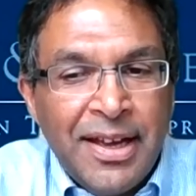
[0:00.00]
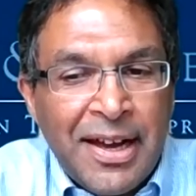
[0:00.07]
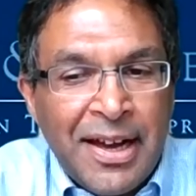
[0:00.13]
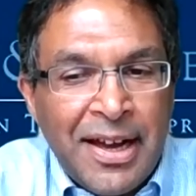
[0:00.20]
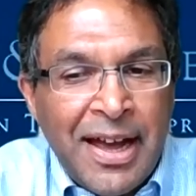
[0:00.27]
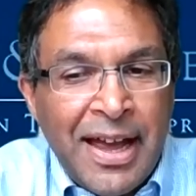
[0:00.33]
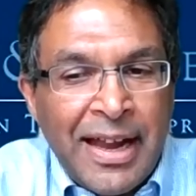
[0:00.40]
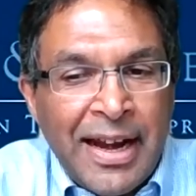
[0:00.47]

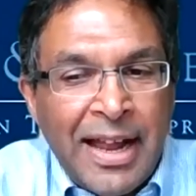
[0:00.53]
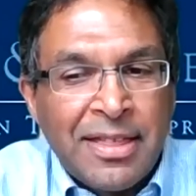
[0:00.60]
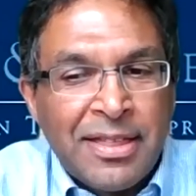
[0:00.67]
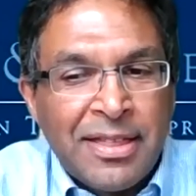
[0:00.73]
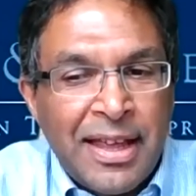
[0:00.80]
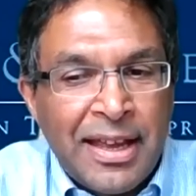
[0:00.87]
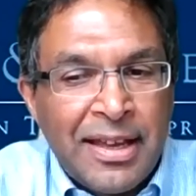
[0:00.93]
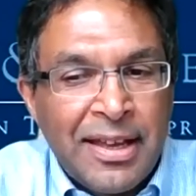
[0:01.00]
And I
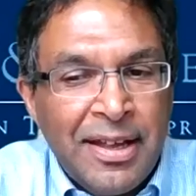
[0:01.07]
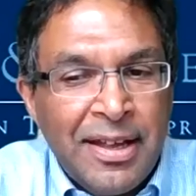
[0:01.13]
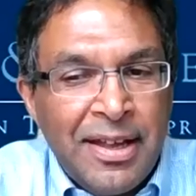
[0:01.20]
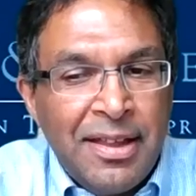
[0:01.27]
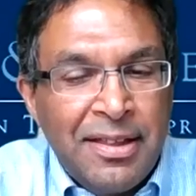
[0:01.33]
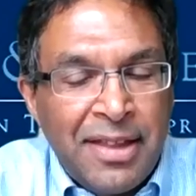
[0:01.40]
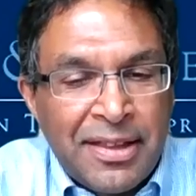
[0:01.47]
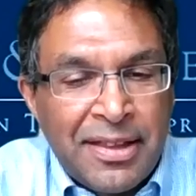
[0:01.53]
think
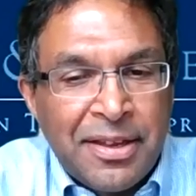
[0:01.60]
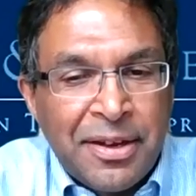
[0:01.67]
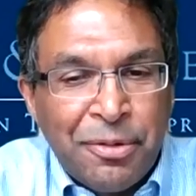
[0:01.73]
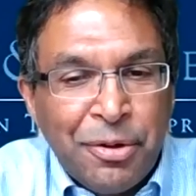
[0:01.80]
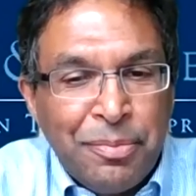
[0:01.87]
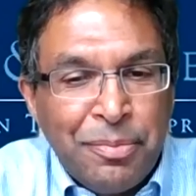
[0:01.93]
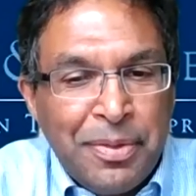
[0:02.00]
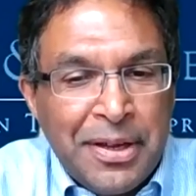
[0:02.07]
that there
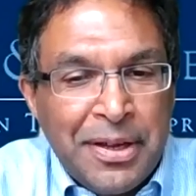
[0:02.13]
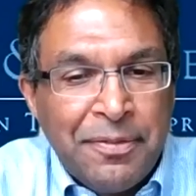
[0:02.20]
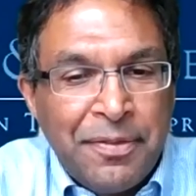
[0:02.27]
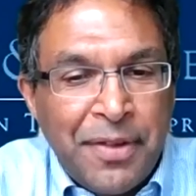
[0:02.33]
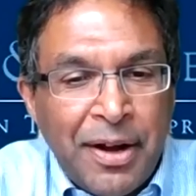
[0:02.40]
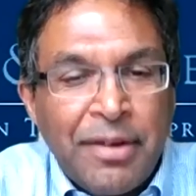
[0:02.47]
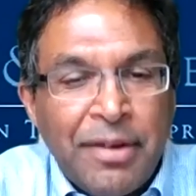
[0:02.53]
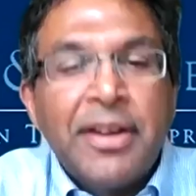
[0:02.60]
would be a
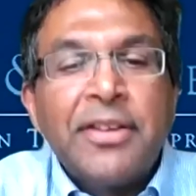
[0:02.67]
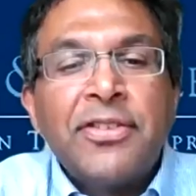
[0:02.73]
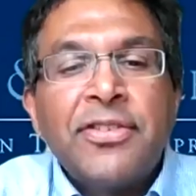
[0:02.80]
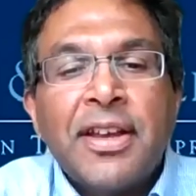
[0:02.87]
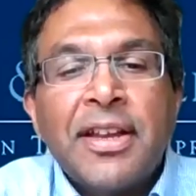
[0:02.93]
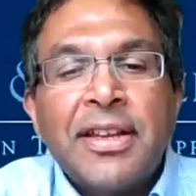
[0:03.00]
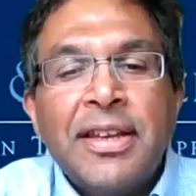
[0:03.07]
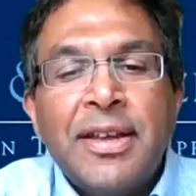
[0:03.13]
very
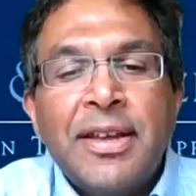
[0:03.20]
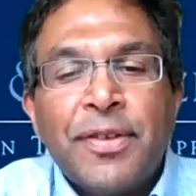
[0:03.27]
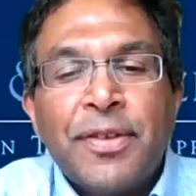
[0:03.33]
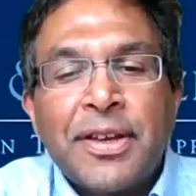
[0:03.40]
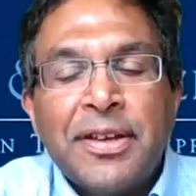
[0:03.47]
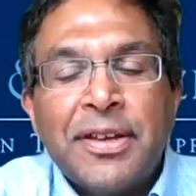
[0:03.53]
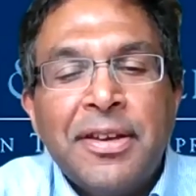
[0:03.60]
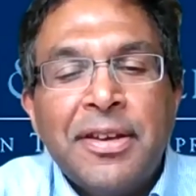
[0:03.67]

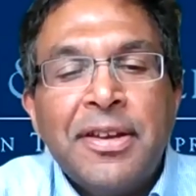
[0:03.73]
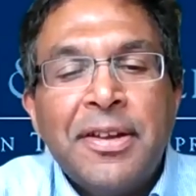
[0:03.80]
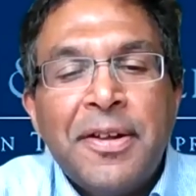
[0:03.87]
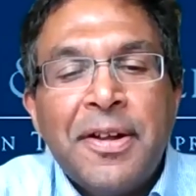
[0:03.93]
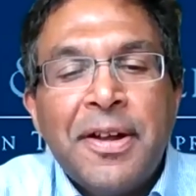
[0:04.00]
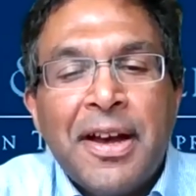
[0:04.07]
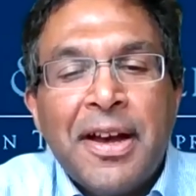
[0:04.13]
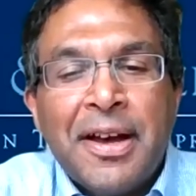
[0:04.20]
significant
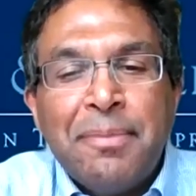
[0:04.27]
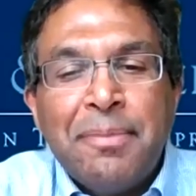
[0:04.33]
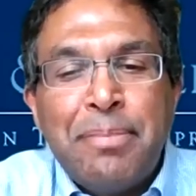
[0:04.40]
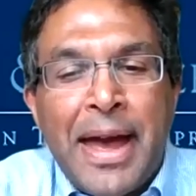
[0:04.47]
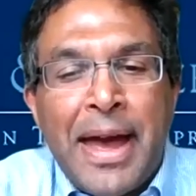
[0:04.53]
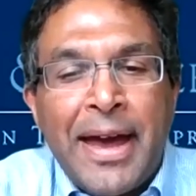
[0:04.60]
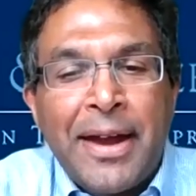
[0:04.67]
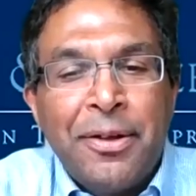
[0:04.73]

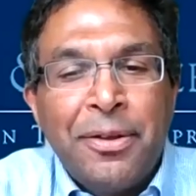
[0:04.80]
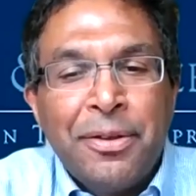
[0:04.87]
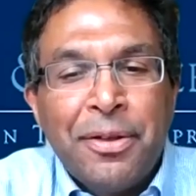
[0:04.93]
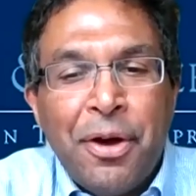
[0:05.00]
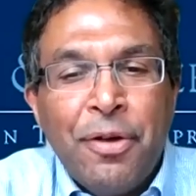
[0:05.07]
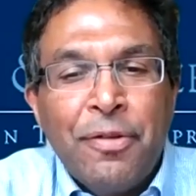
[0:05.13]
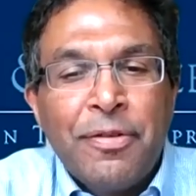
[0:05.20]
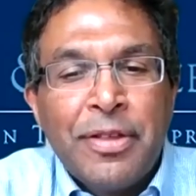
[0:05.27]

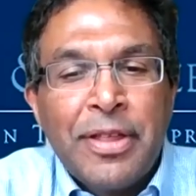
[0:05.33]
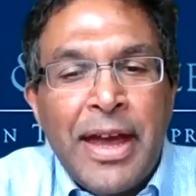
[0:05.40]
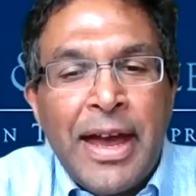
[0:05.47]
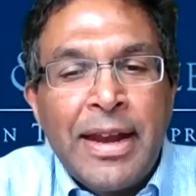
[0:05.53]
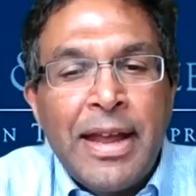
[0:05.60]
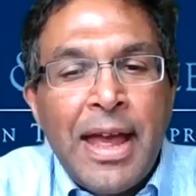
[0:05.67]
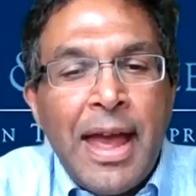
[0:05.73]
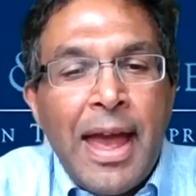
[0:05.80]
battle over
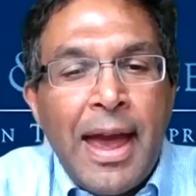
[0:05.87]
that.